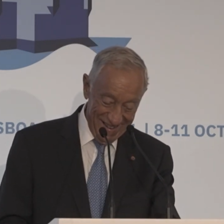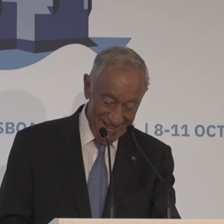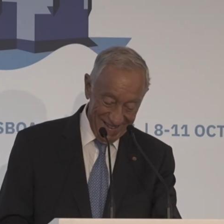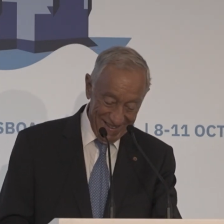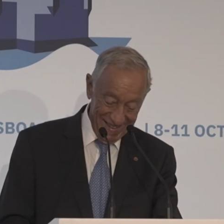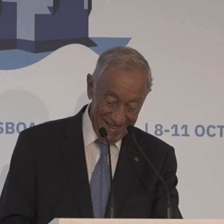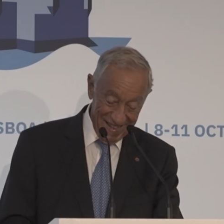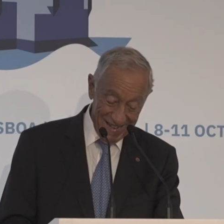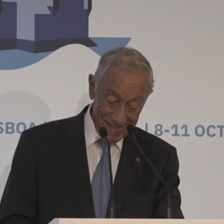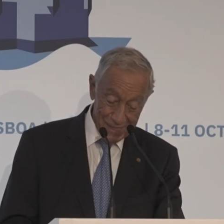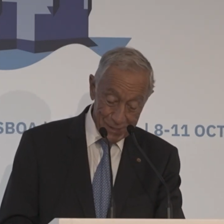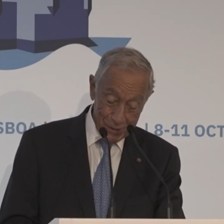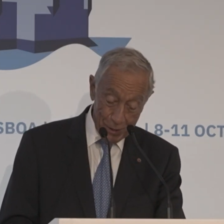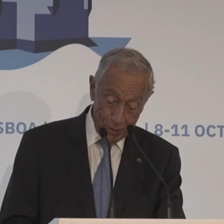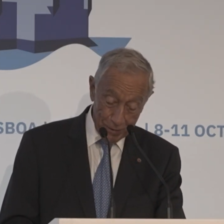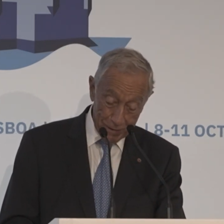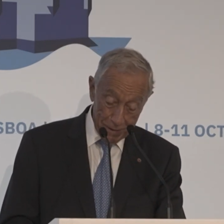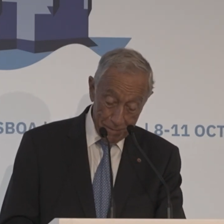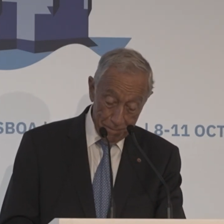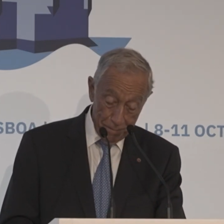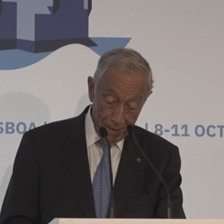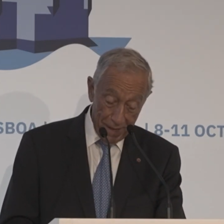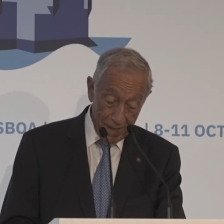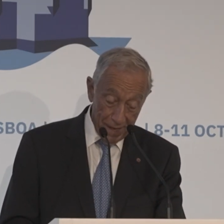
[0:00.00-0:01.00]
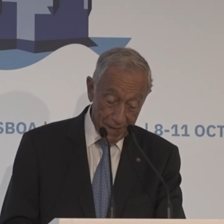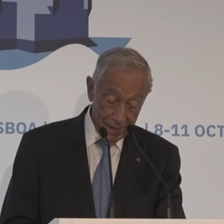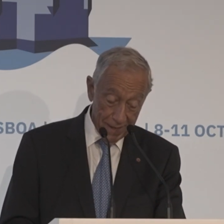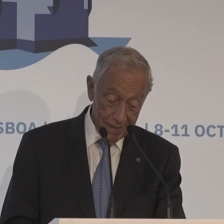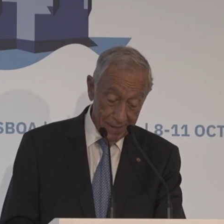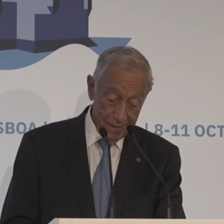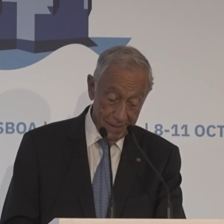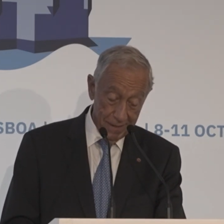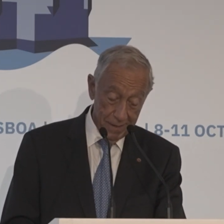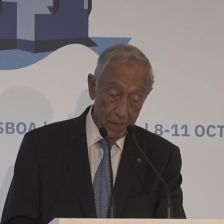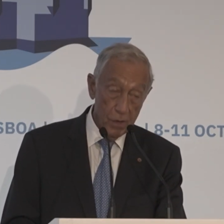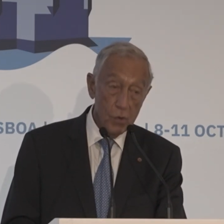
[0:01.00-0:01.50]
Jens Stoltenberg,
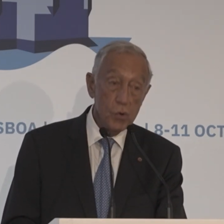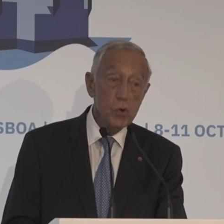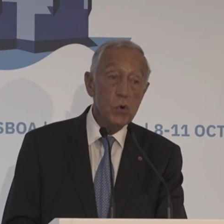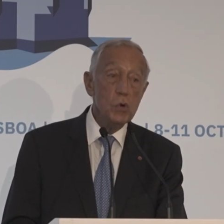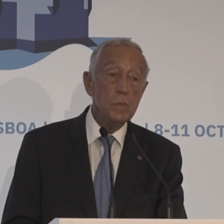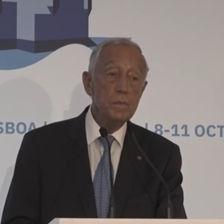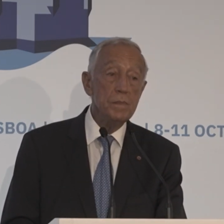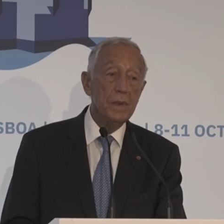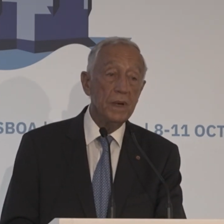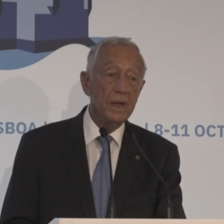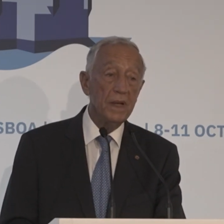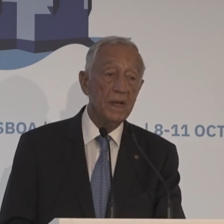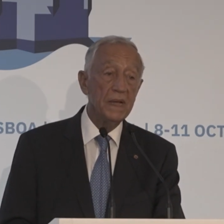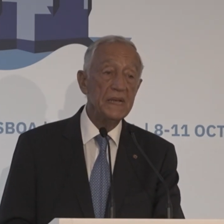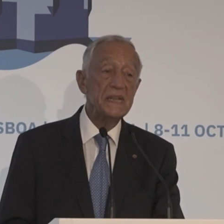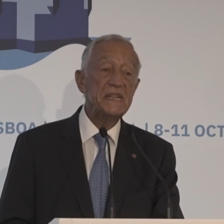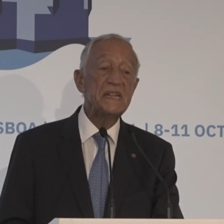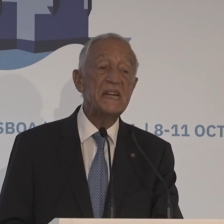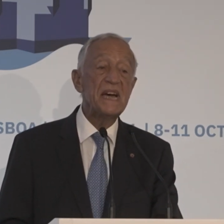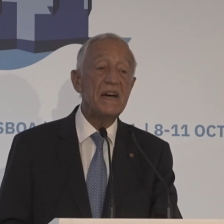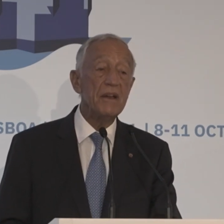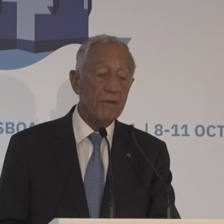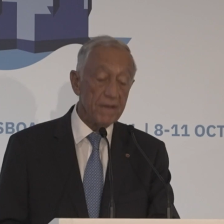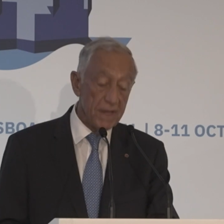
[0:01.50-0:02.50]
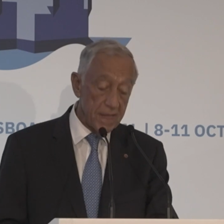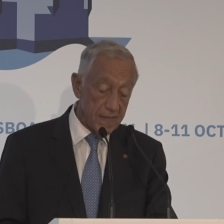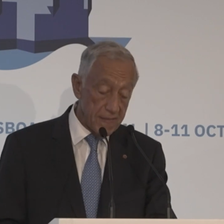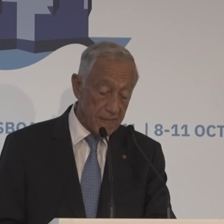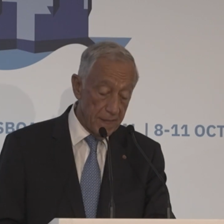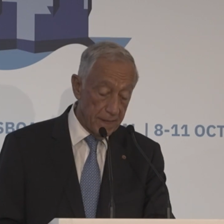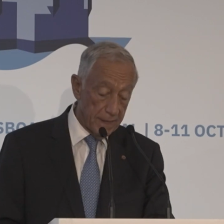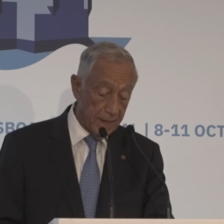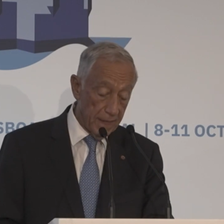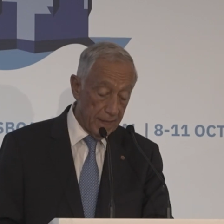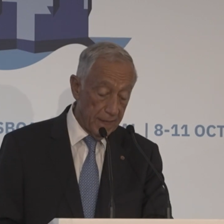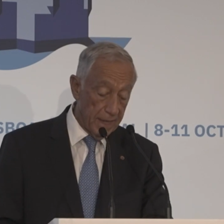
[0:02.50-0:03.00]
whom I
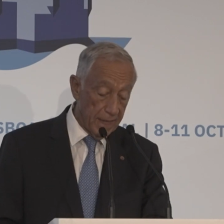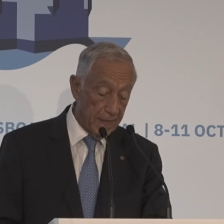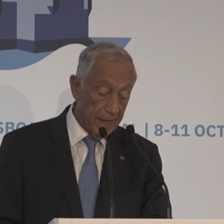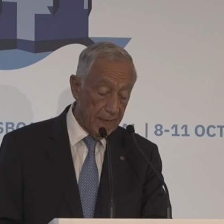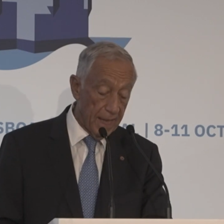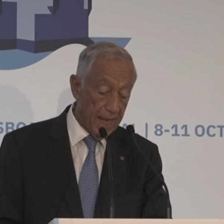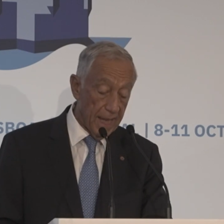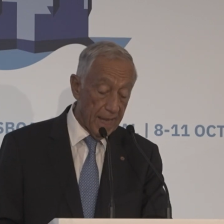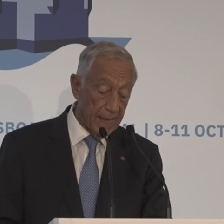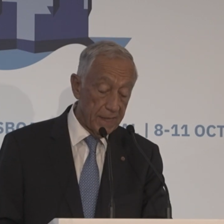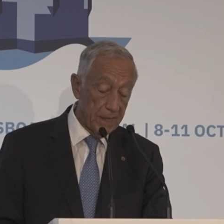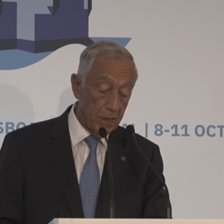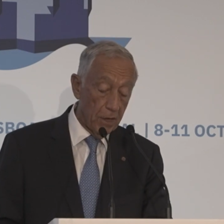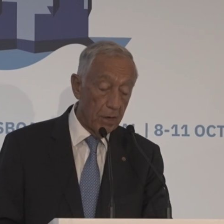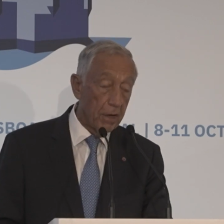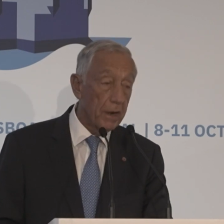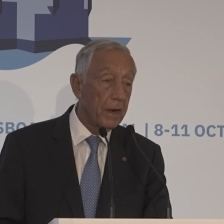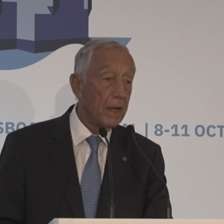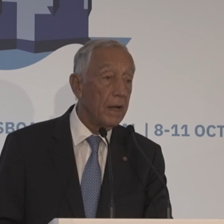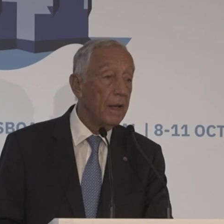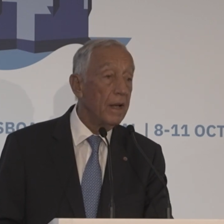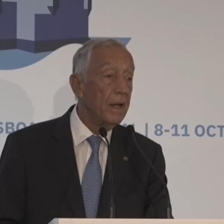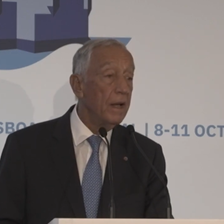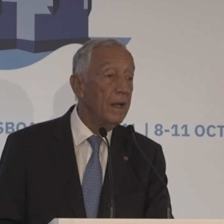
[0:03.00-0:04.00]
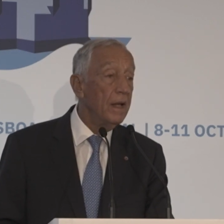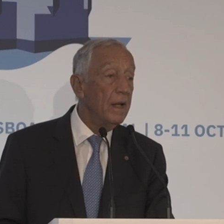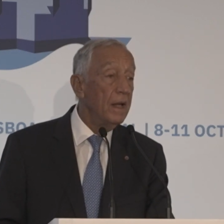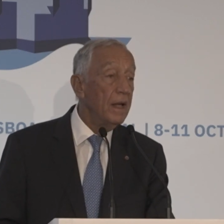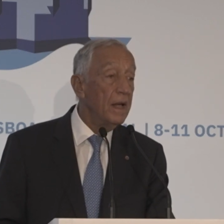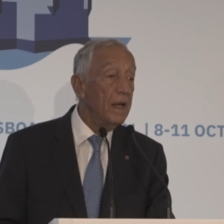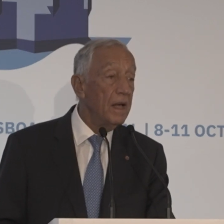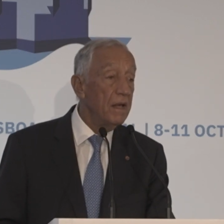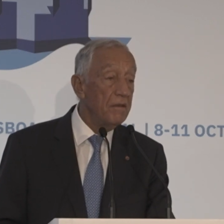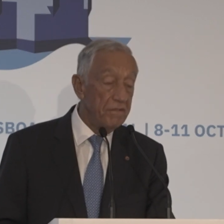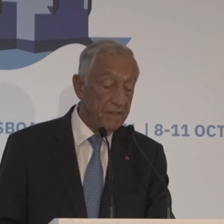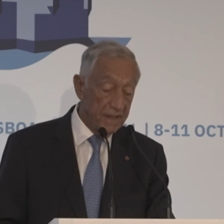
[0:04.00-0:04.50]
recently had the honor
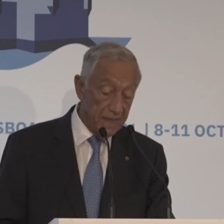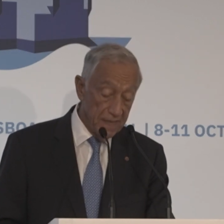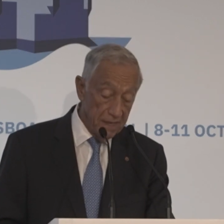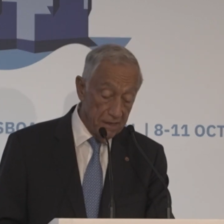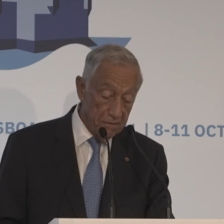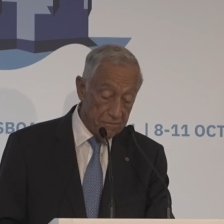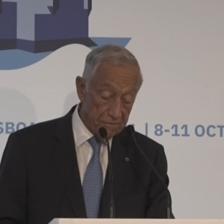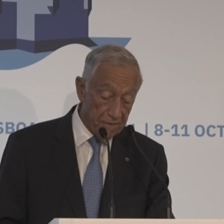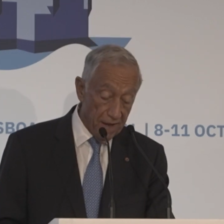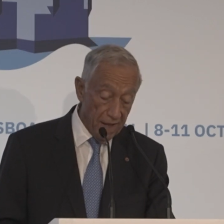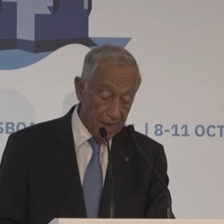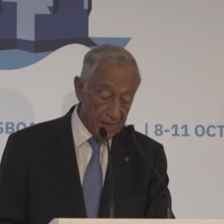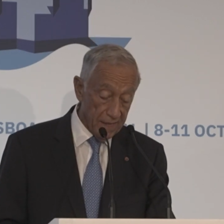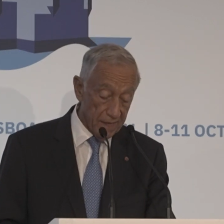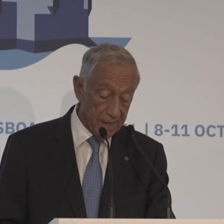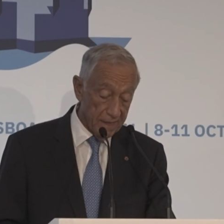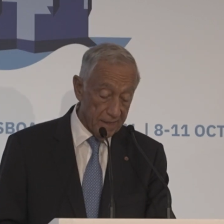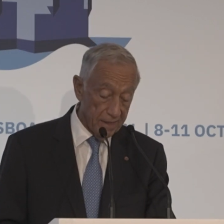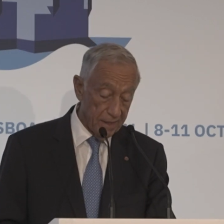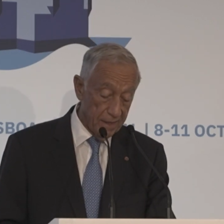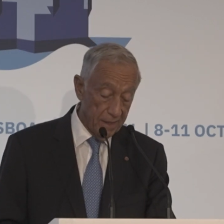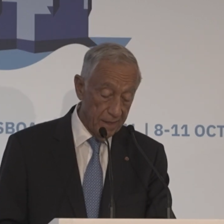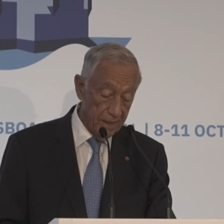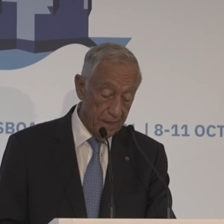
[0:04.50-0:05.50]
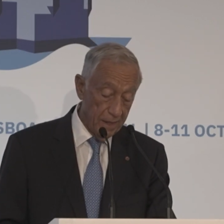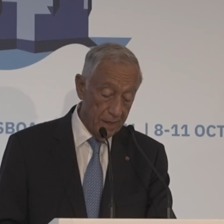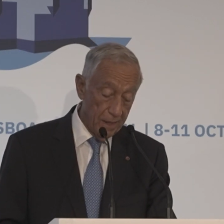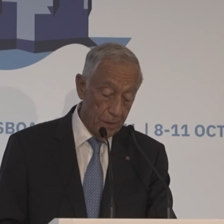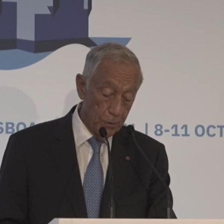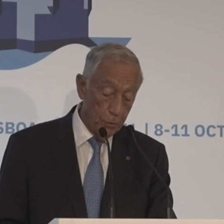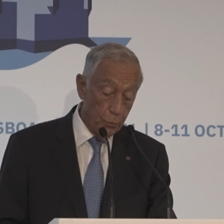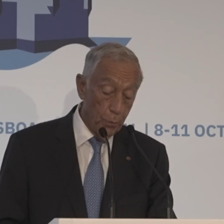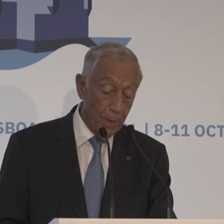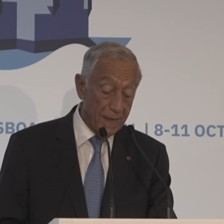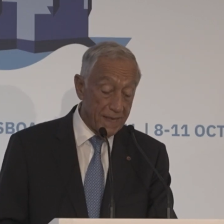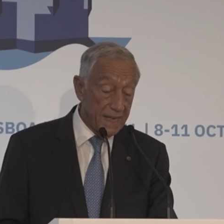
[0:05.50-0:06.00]
of invite
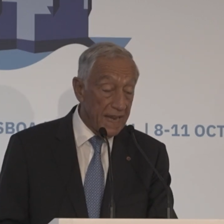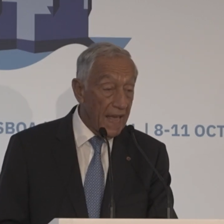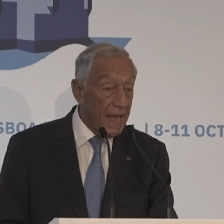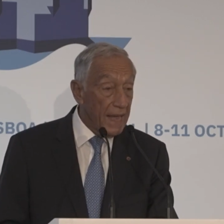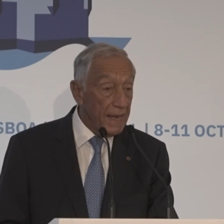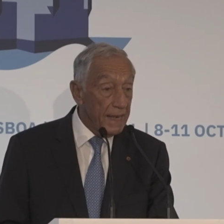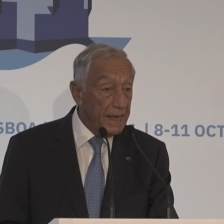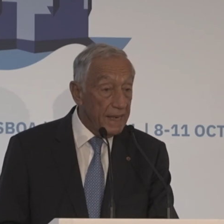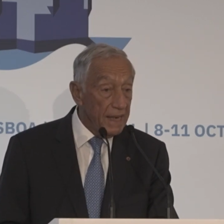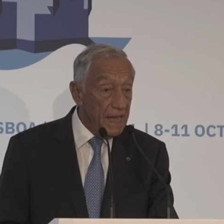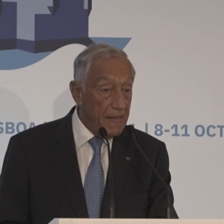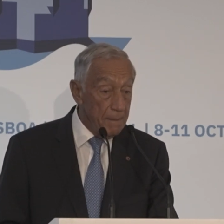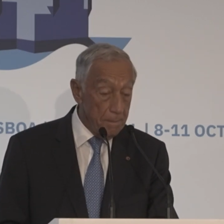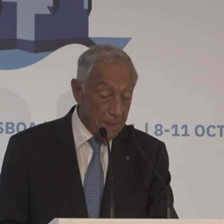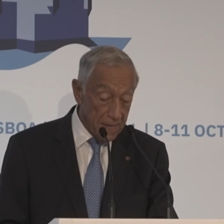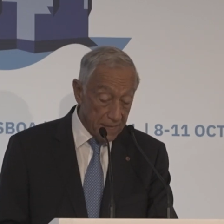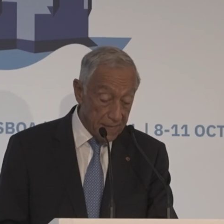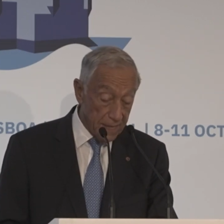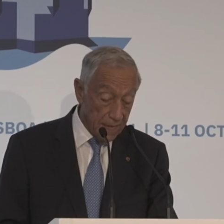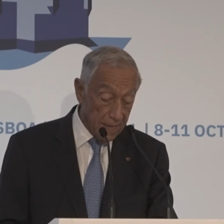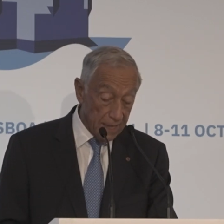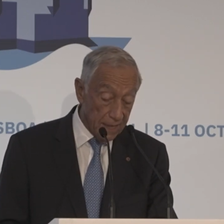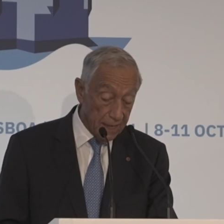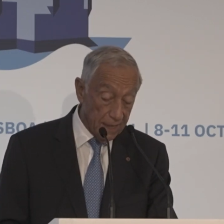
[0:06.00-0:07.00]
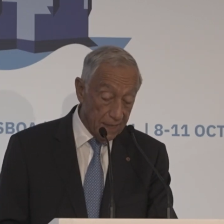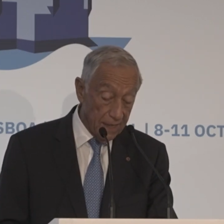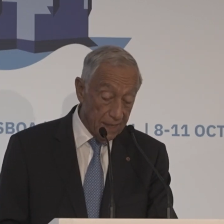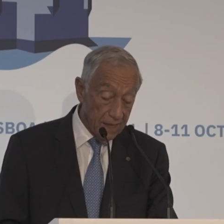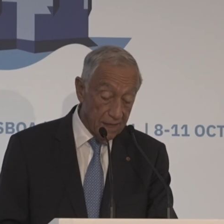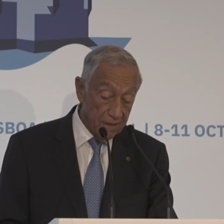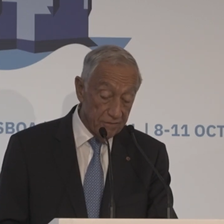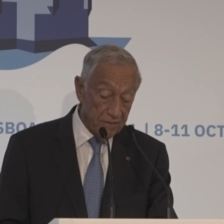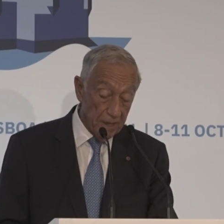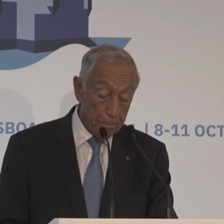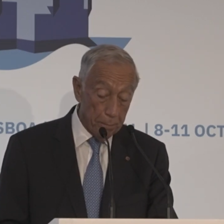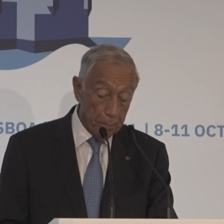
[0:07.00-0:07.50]
to attend a meeting of the